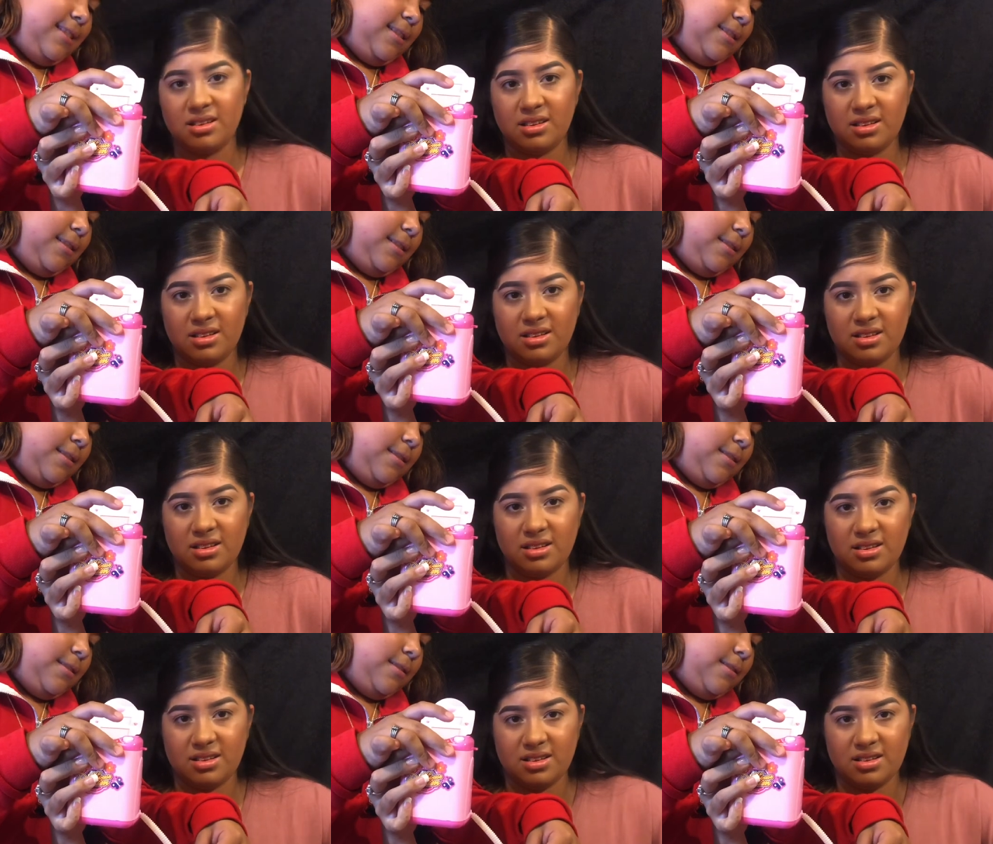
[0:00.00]

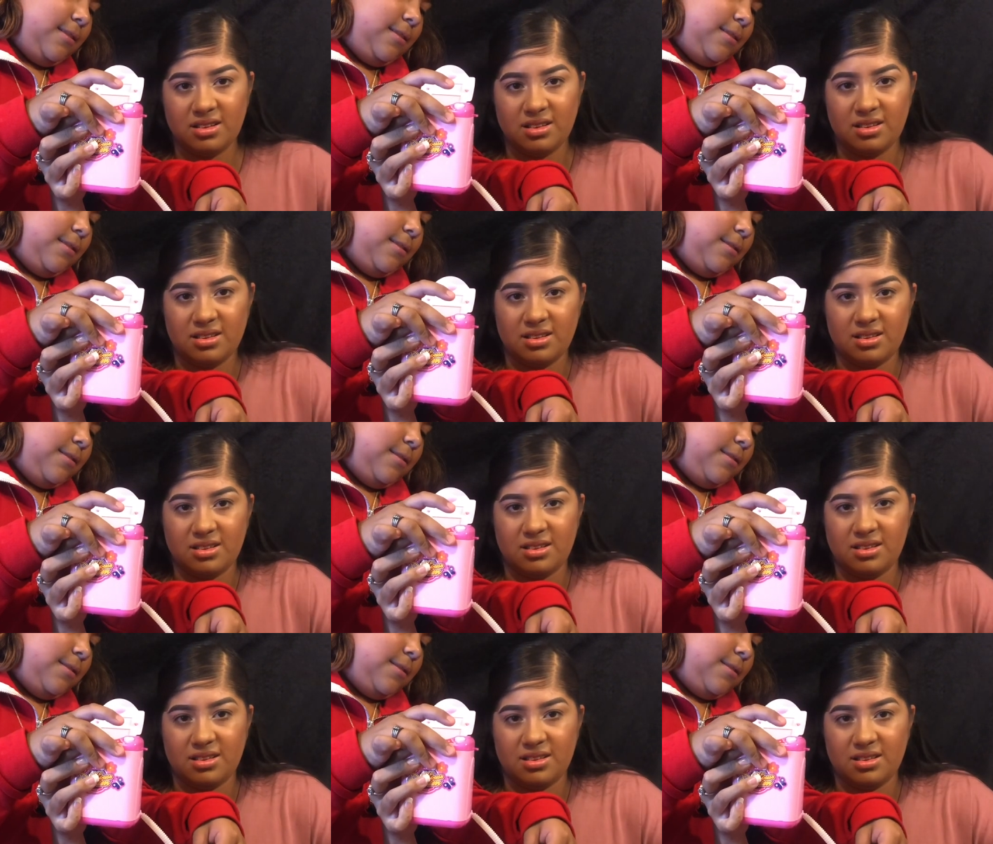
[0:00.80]

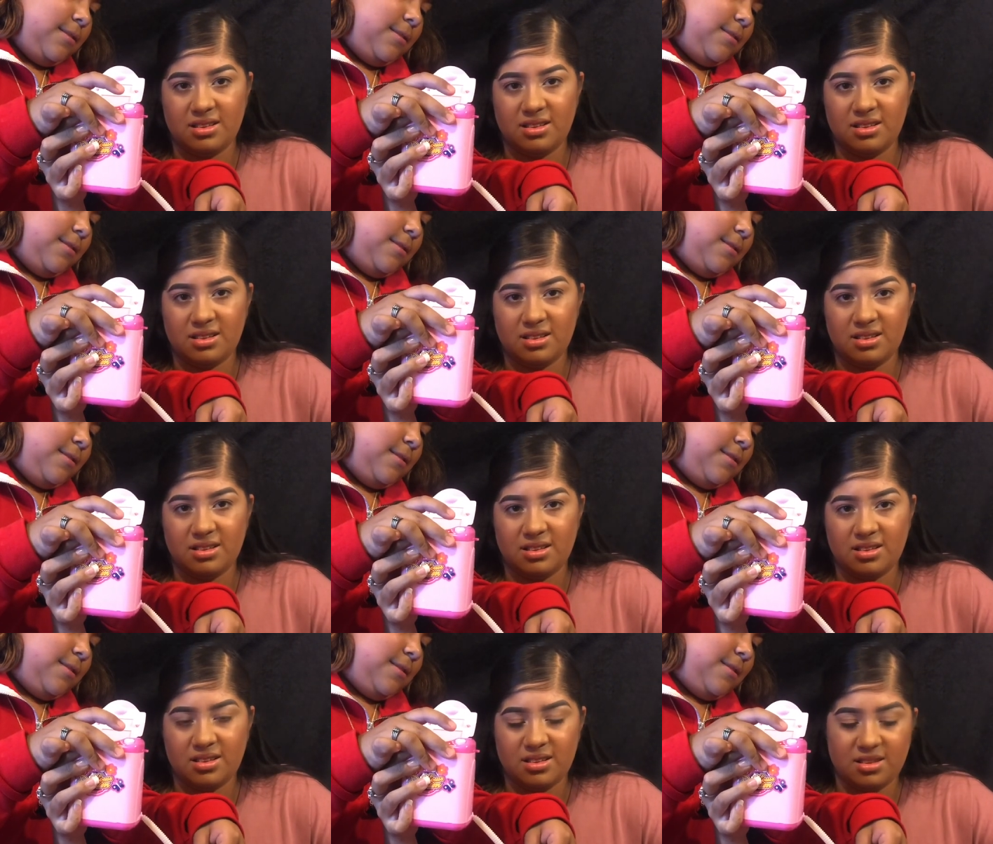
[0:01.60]

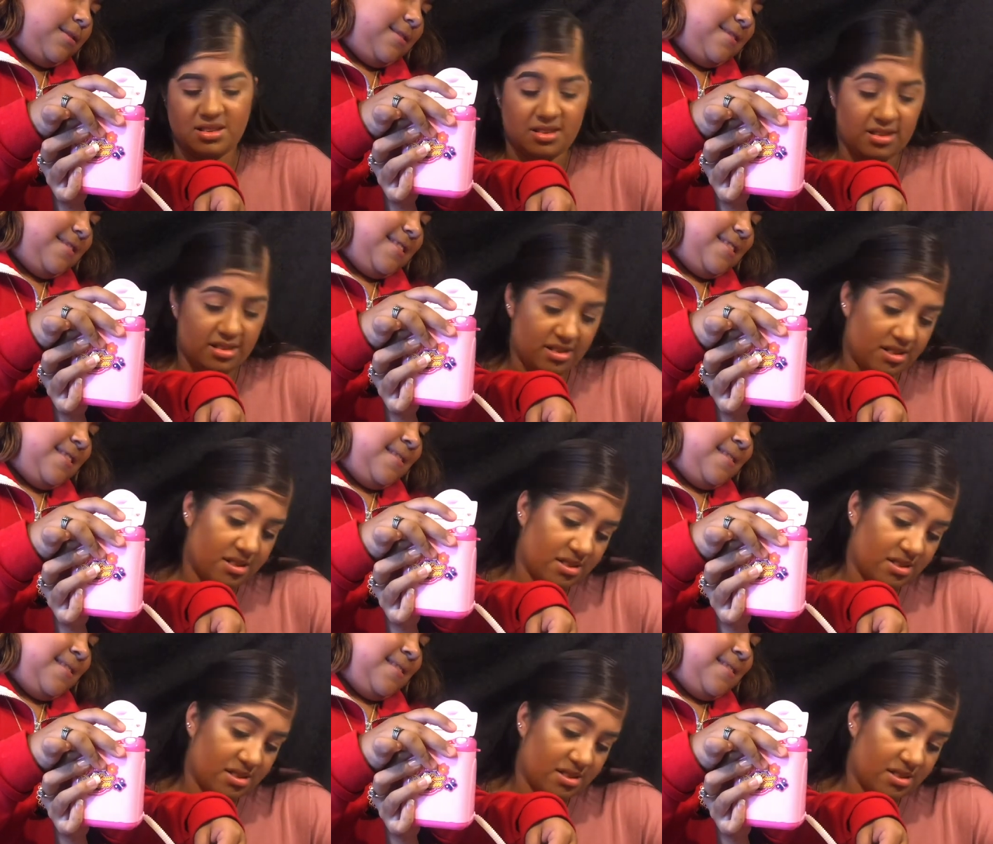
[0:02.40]
No one is speaking in this clip.